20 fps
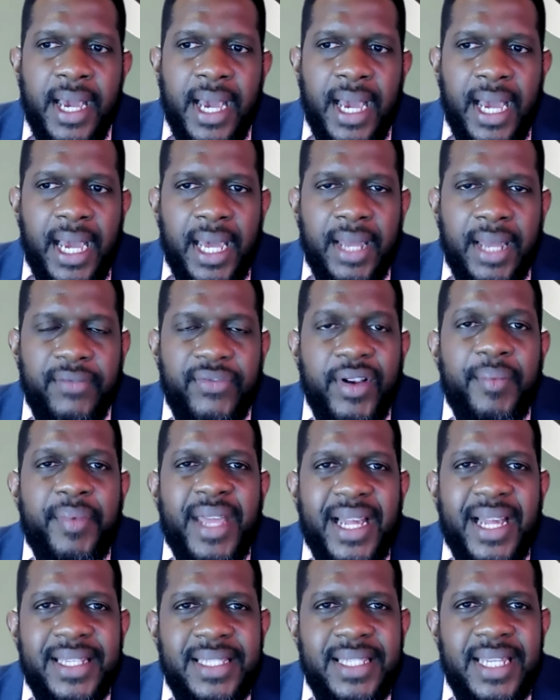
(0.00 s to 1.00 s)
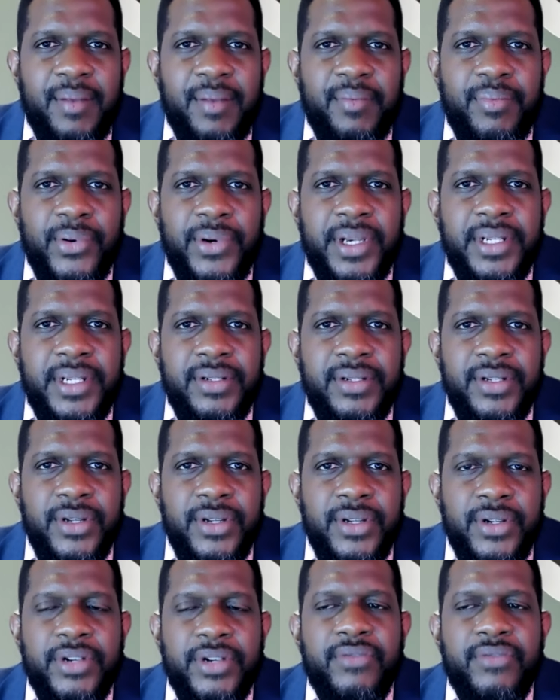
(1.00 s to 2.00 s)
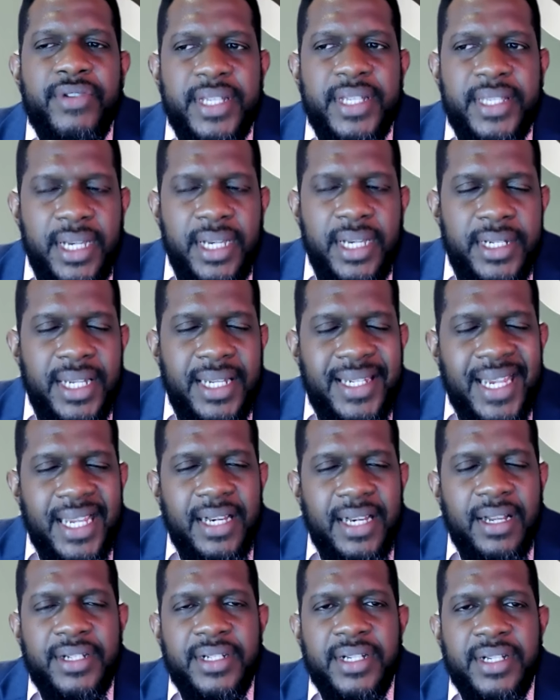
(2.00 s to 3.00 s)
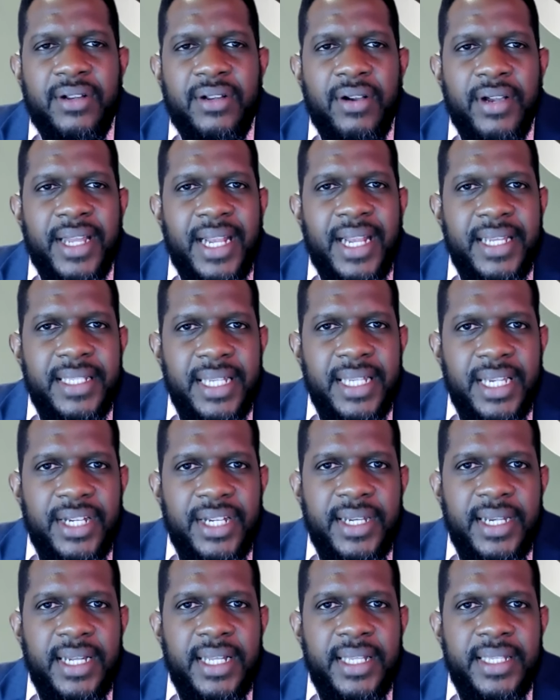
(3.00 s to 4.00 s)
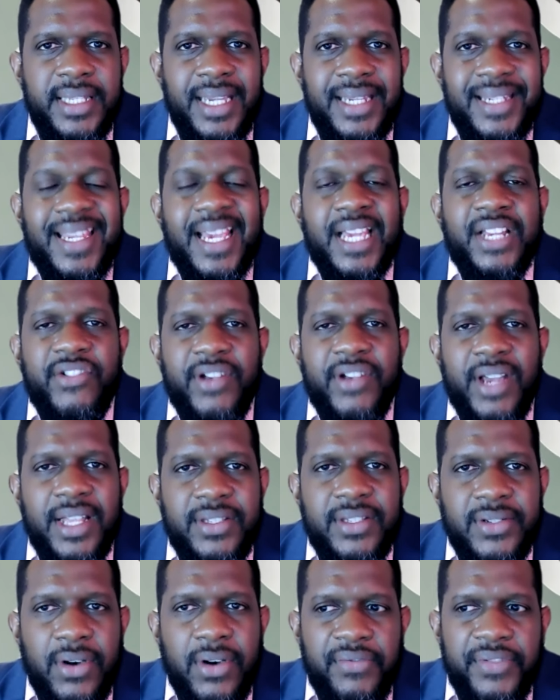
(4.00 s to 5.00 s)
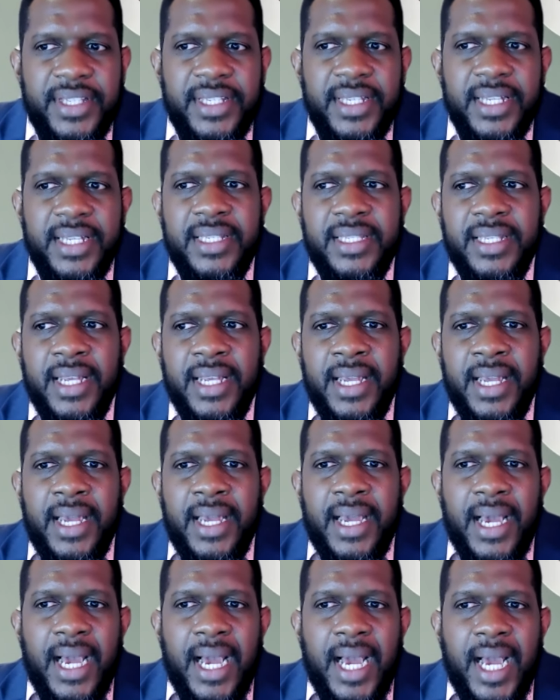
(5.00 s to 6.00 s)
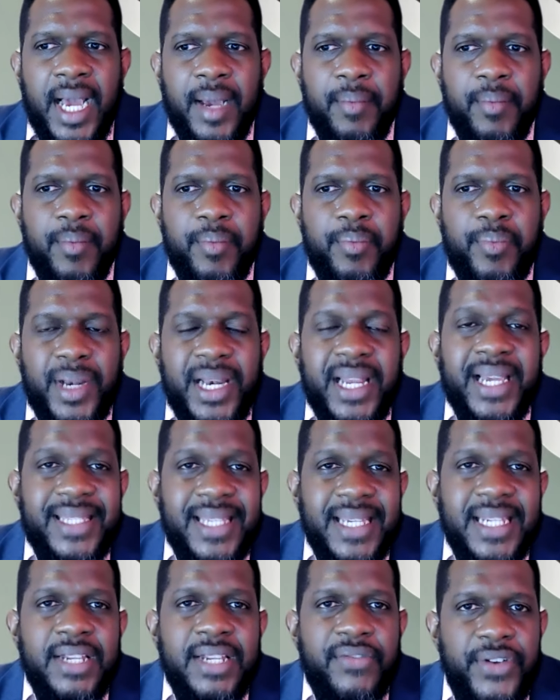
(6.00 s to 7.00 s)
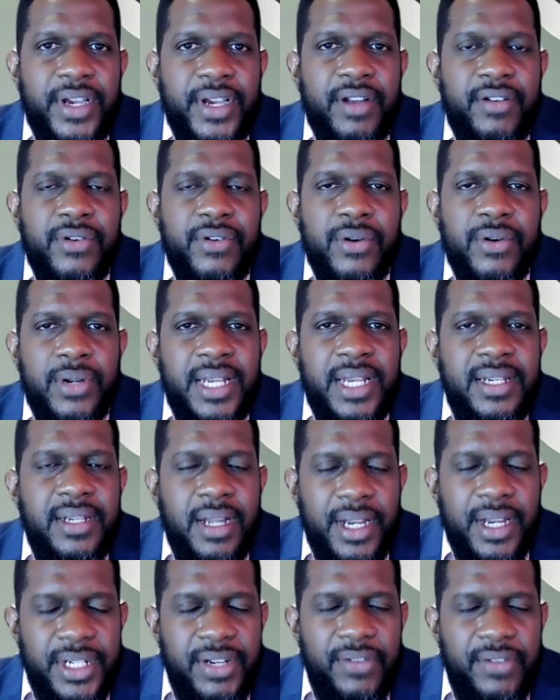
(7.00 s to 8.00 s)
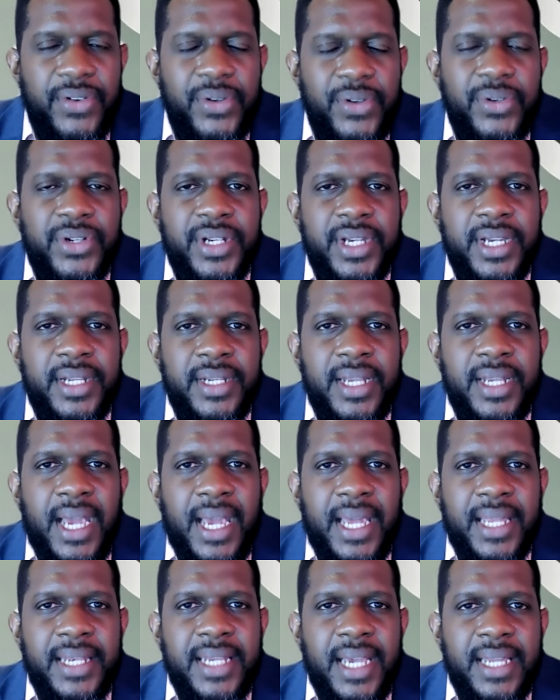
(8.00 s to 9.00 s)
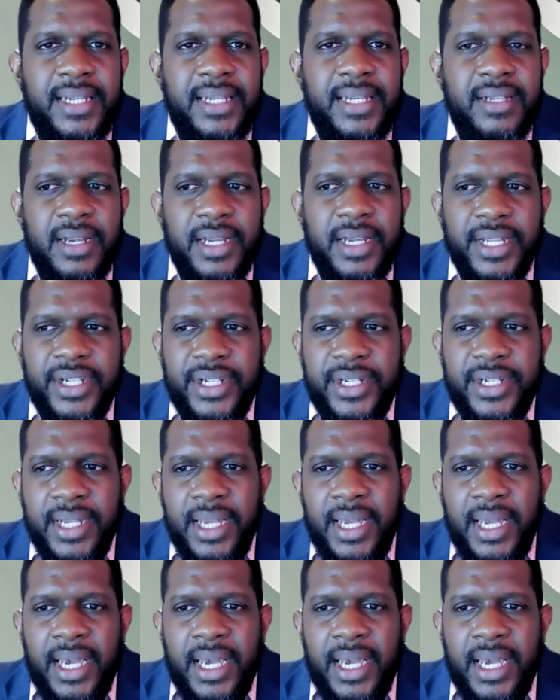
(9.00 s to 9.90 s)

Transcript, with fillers: And from that standpoint, you know, the research and technological organizations and tech transfer offices um, play a significant role in knowledge diffusion and, and knowledge